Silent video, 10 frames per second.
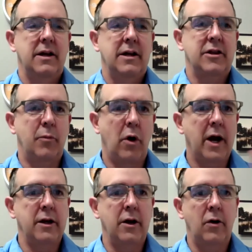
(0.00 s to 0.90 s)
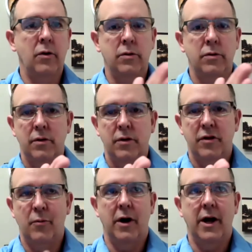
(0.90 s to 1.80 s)
the more I know,
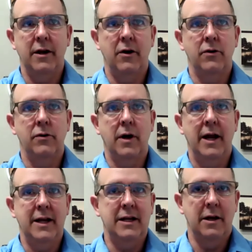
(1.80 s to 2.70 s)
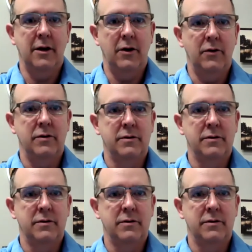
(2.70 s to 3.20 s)
I need to know.